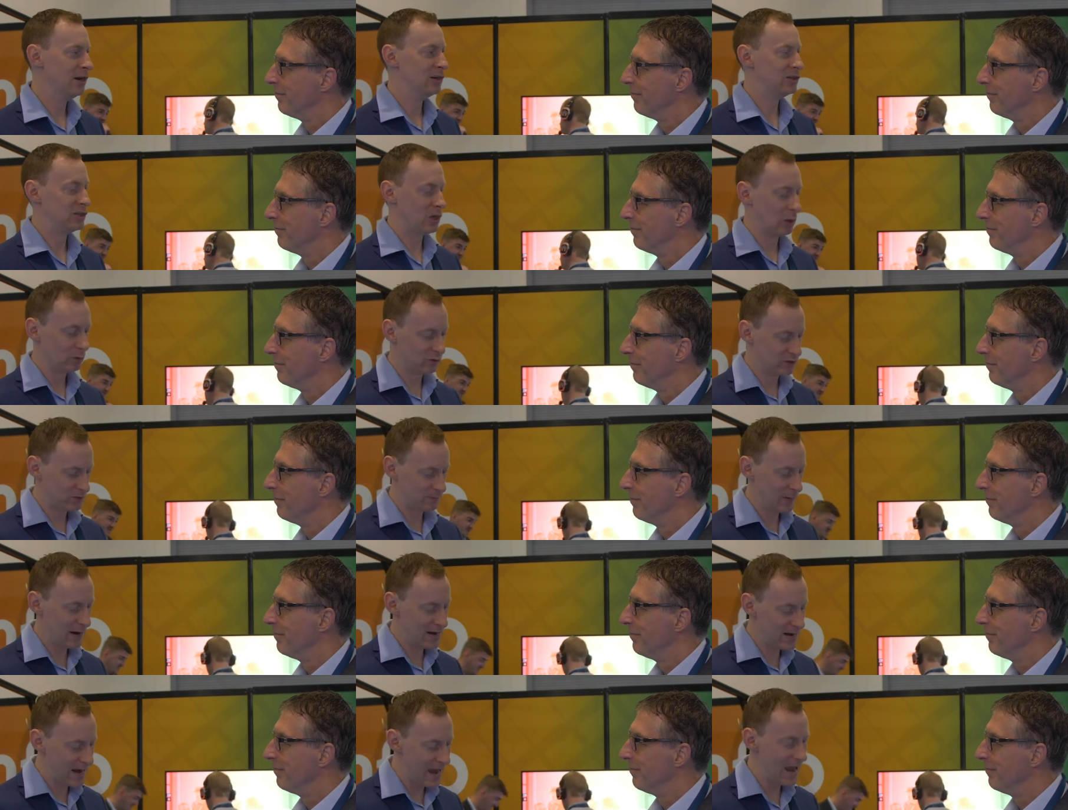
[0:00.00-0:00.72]
Speaker 1: don't
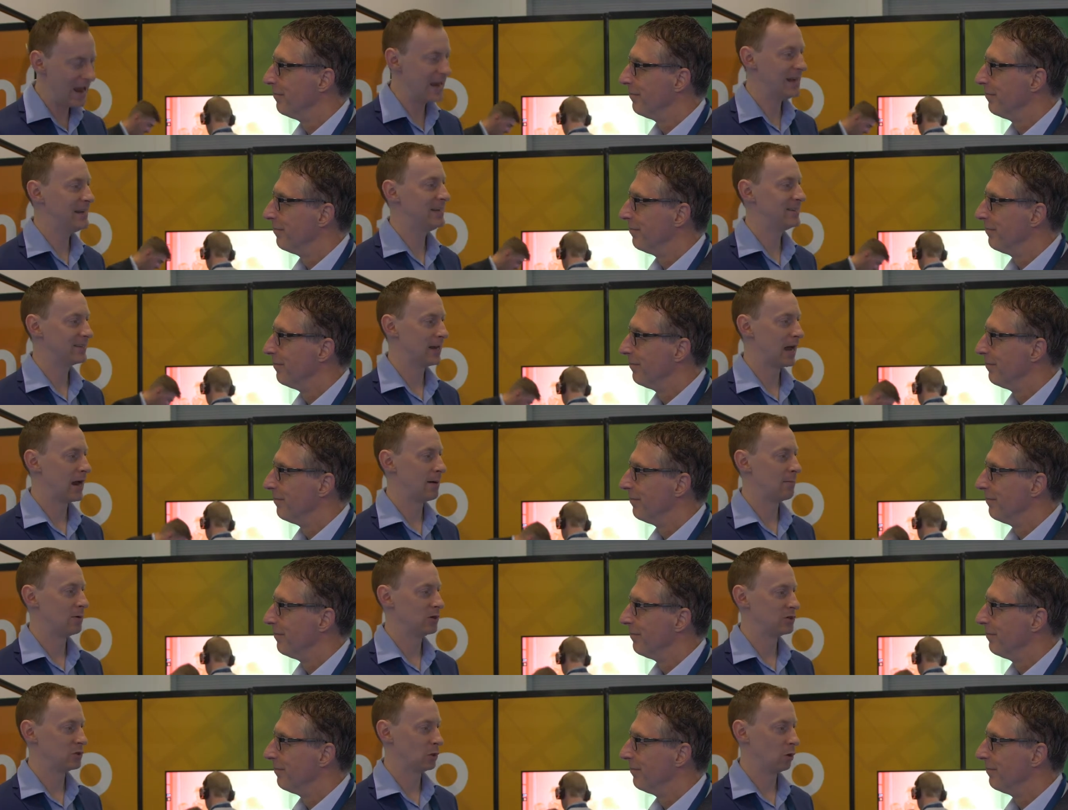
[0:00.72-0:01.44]
spend any
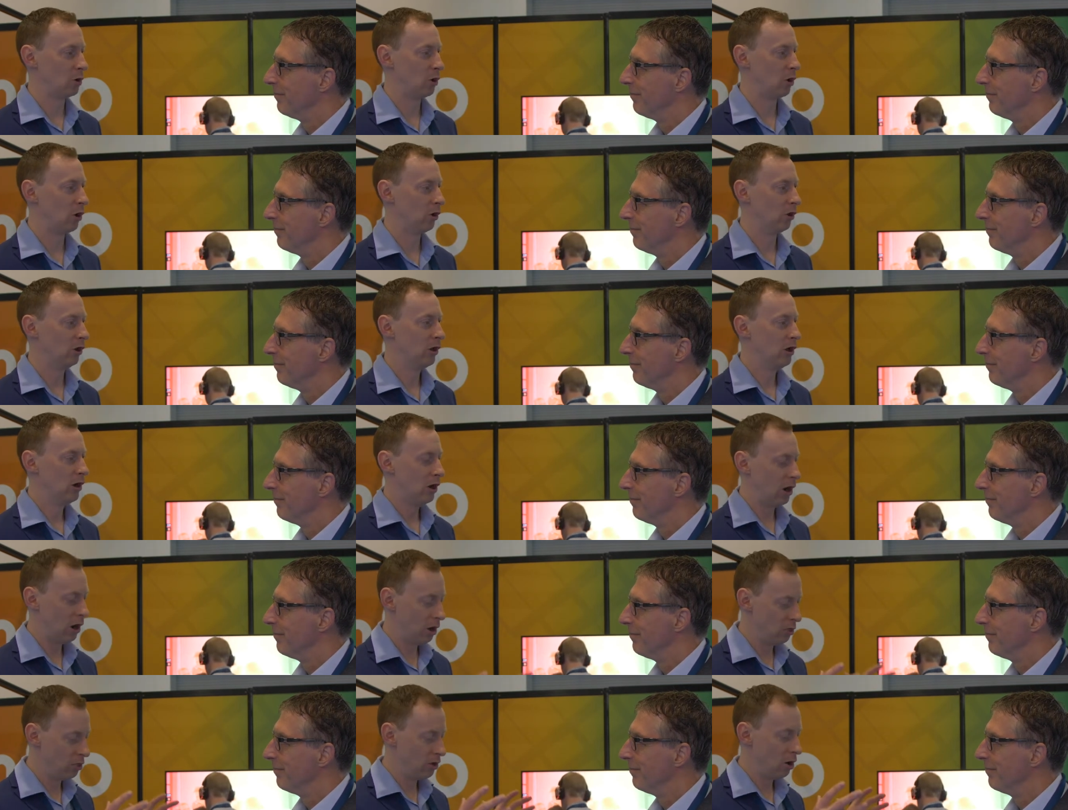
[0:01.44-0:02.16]
time at all
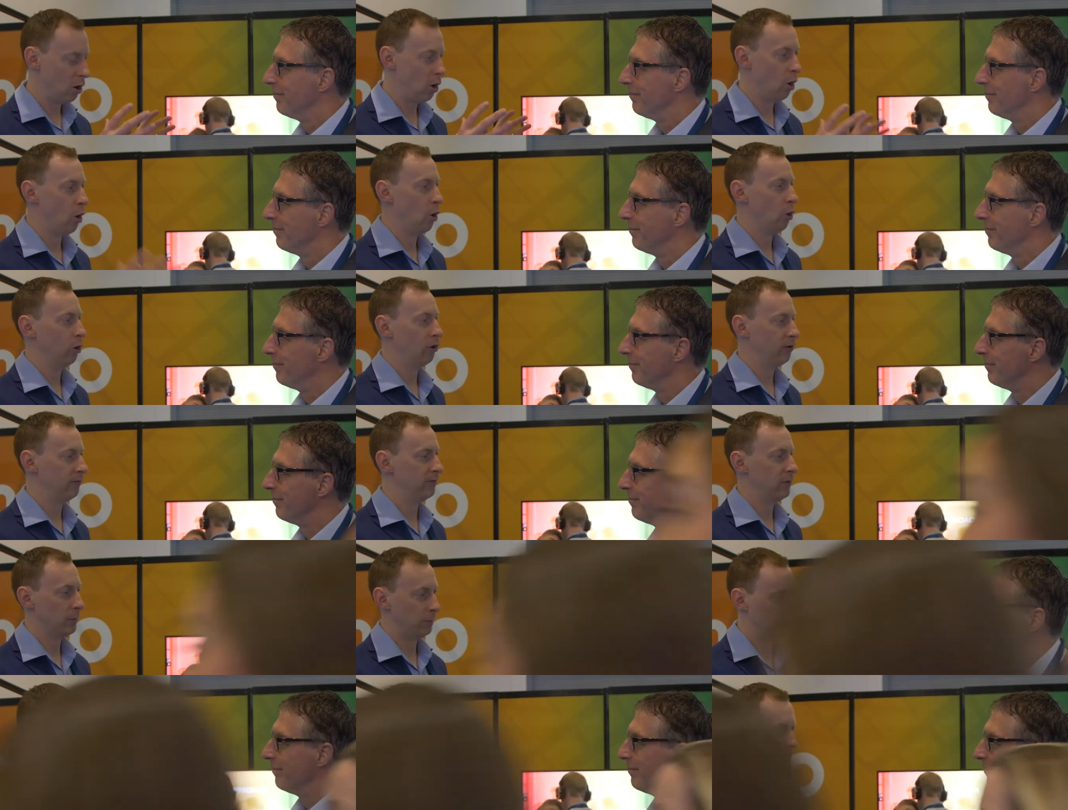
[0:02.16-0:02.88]
on all of
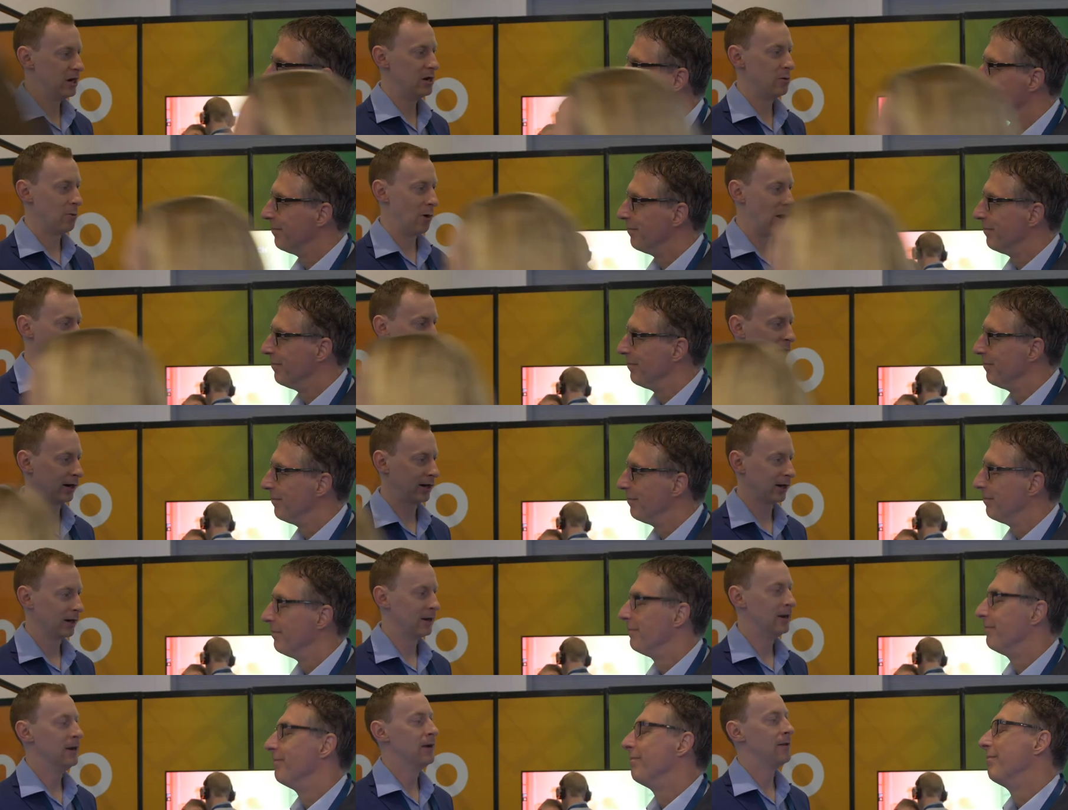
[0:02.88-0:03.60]
the
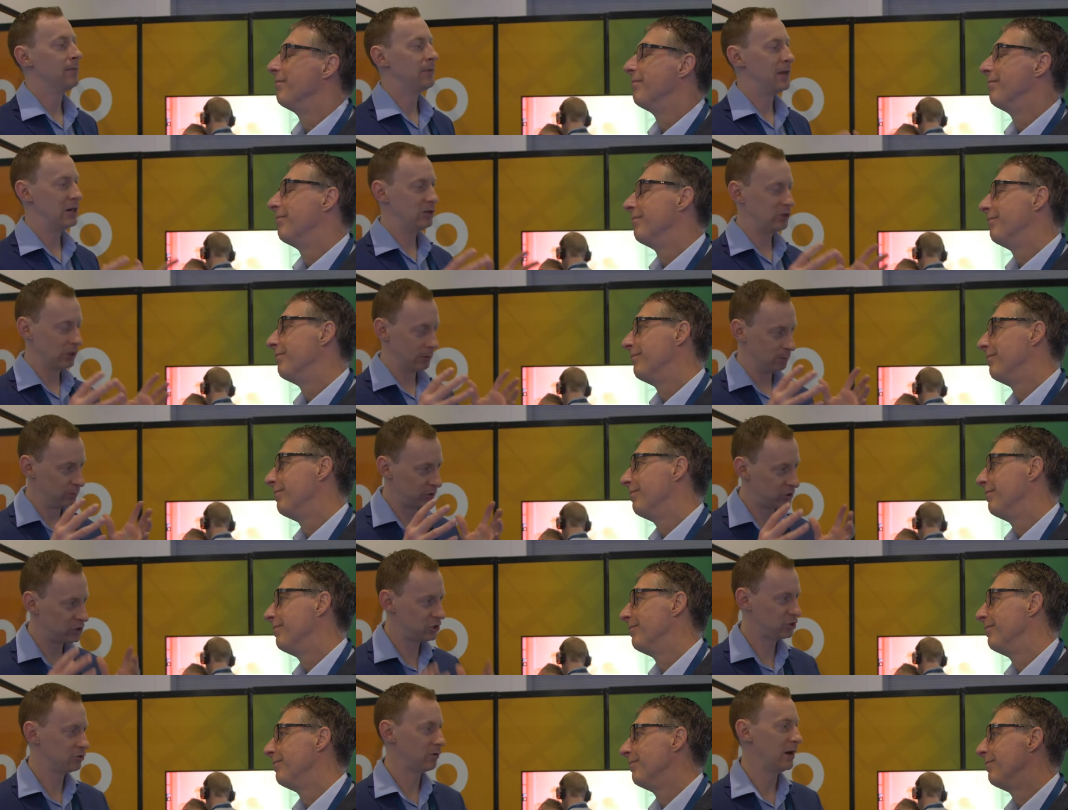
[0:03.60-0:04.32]
pre-work they jump
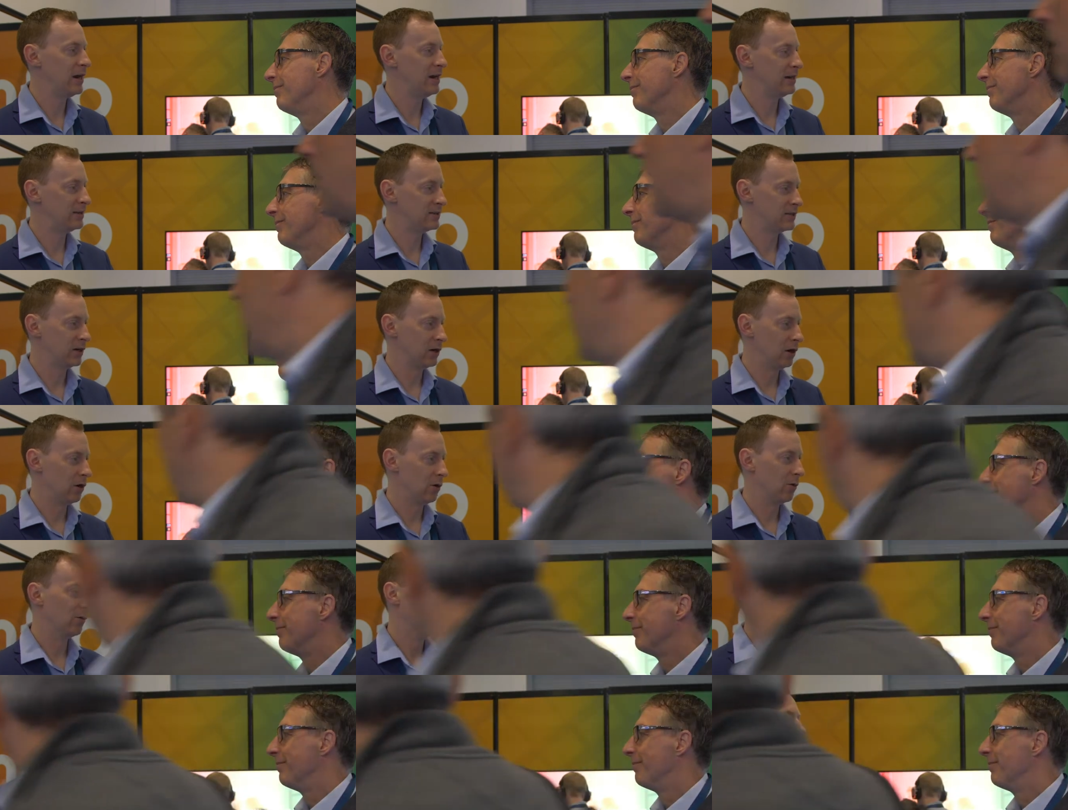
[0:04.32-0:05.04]
straight
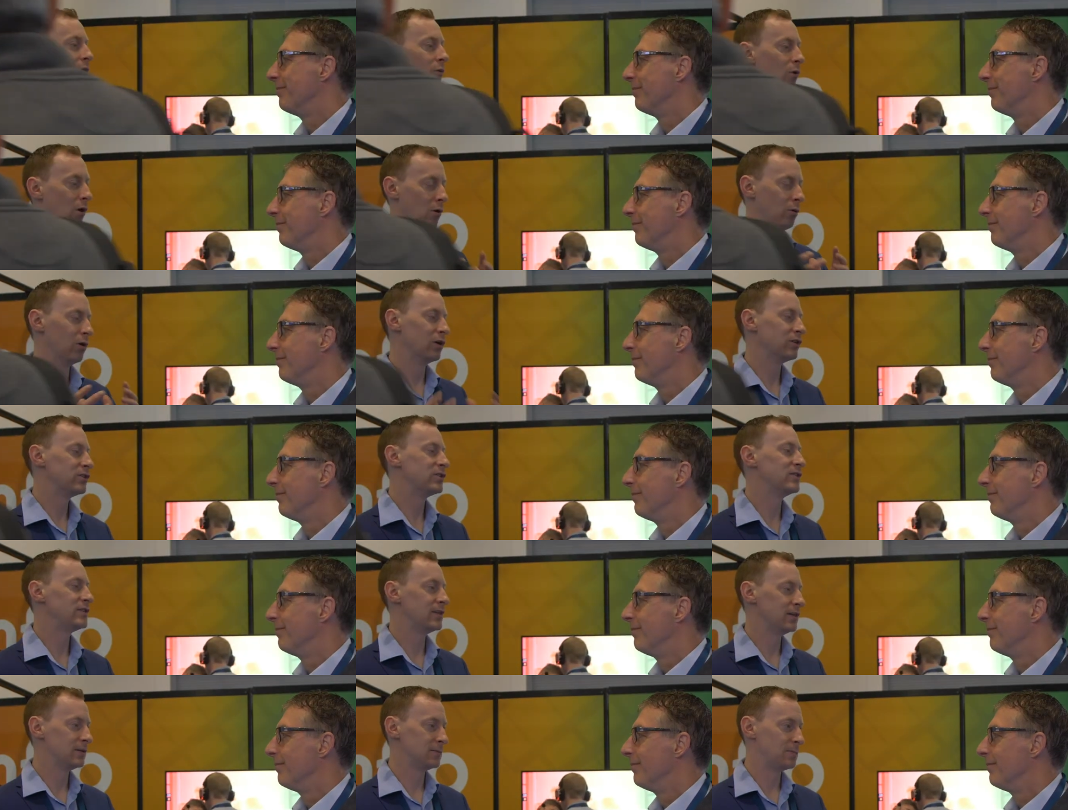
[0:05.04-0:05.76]
to, well, what
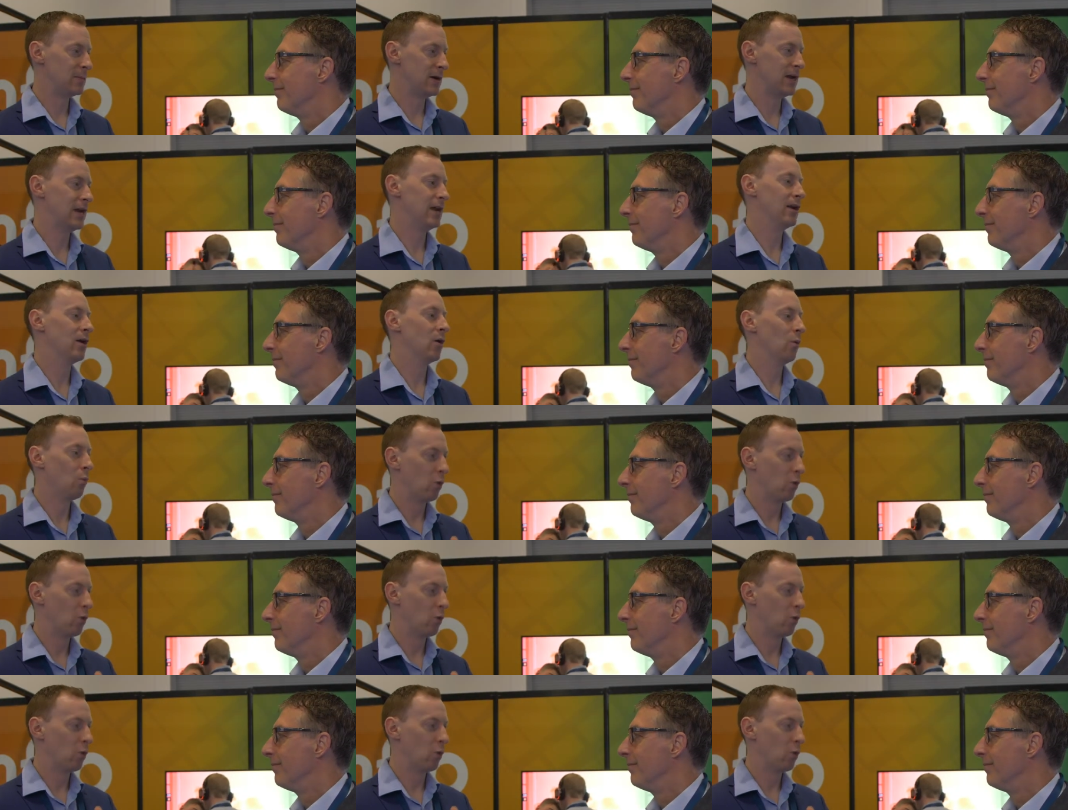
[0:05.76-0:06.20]
does this mean?